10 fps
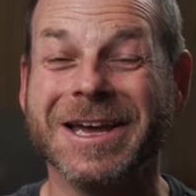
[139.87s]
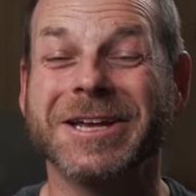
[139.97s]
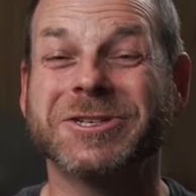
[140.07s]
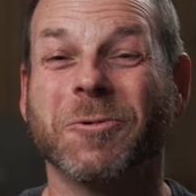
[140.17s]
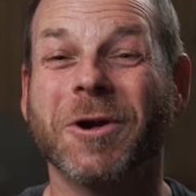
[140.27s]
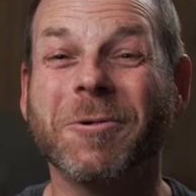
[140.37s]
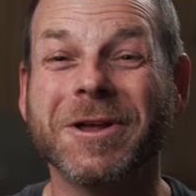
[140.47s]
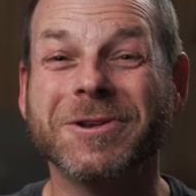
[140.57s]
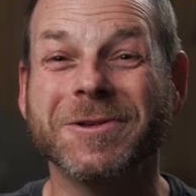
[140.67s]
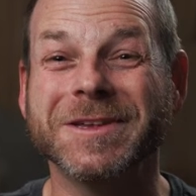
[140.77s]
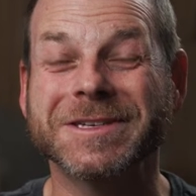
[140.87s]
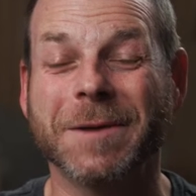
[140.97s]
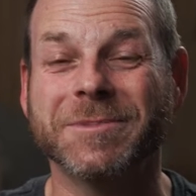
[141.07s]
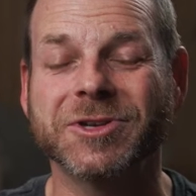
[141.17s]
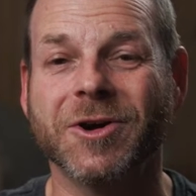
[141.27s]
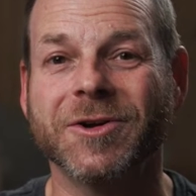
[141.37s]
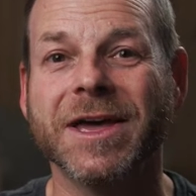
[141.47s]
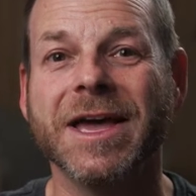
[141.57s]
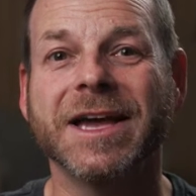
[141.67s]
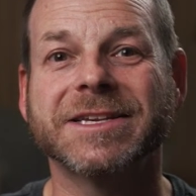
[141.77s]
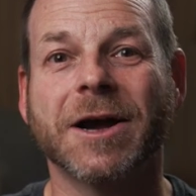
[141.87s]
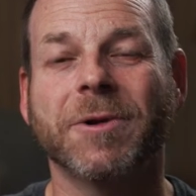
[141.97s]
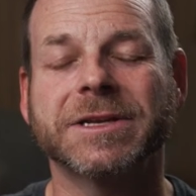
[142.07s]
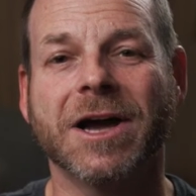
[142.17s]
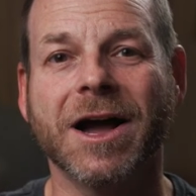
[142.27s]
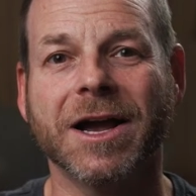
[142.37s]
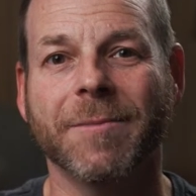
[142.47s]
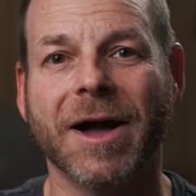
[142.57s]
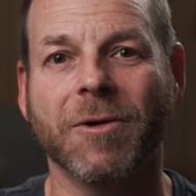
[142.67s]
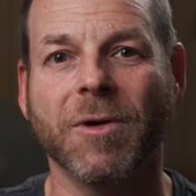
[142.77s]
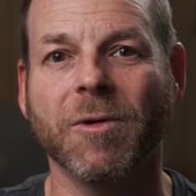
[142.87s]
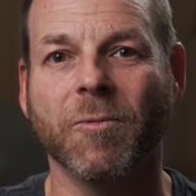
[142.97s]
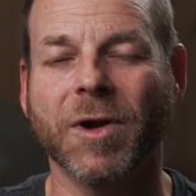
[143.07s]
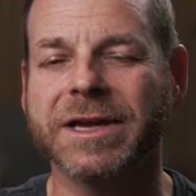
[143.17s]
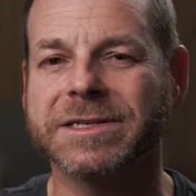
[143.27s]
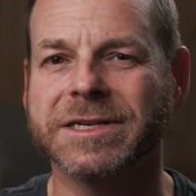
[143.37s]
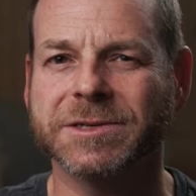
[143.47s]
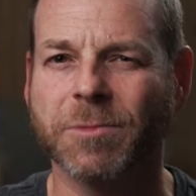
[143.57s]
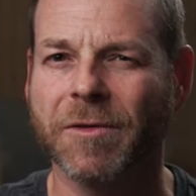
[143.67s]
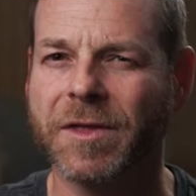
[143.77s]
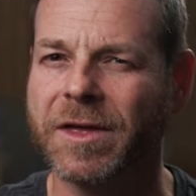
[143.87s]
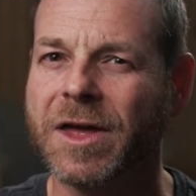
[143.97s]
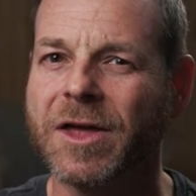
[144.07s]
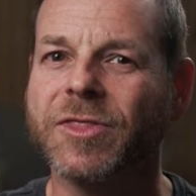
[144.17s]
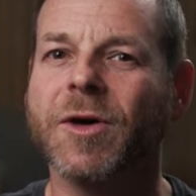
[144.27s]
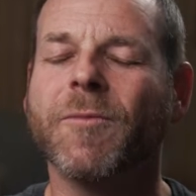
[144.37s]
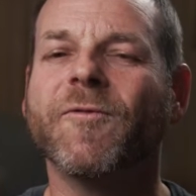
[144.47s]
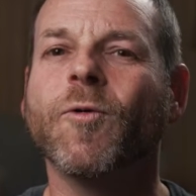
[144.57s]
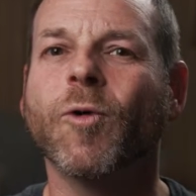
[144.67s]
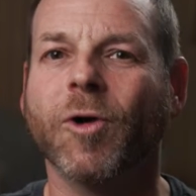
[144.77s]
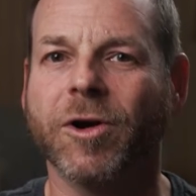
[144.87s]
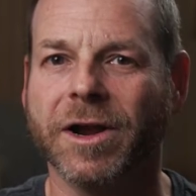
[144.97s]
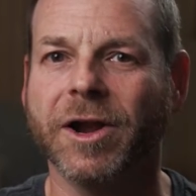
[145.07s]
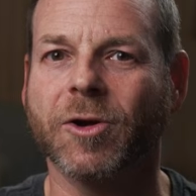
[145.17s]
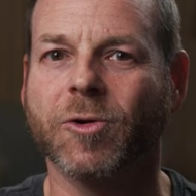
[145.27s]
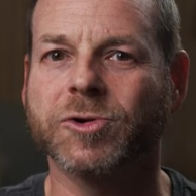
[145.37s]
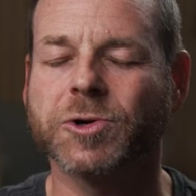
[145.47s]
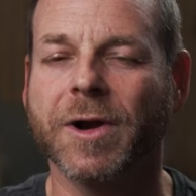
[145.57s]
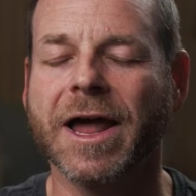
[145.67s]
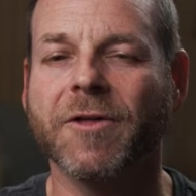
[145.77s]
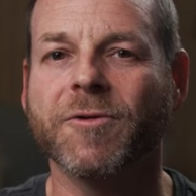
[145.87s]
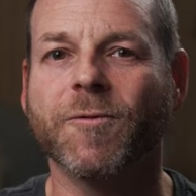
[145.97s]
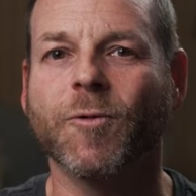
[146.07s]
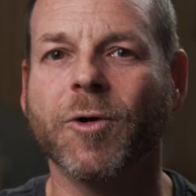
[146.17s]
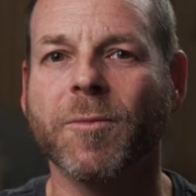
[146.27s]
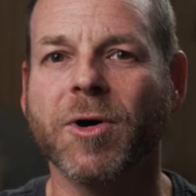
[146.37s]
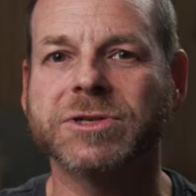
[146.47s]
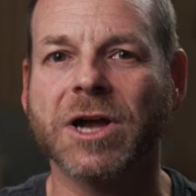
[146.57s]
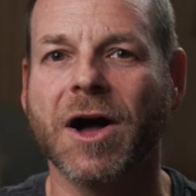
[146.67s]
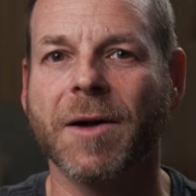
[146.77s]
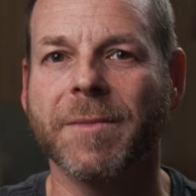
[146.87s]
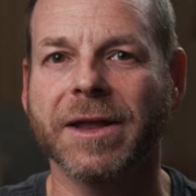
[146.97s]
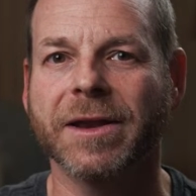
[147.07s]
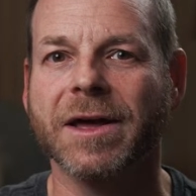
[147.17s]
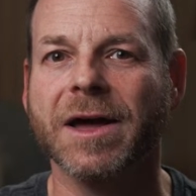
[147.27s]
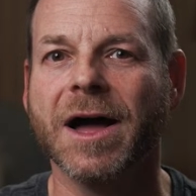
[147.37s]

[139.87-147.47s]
And so what I want to do in this episode is I want to talk about what I see as probably the four, in our culture right now, the four most common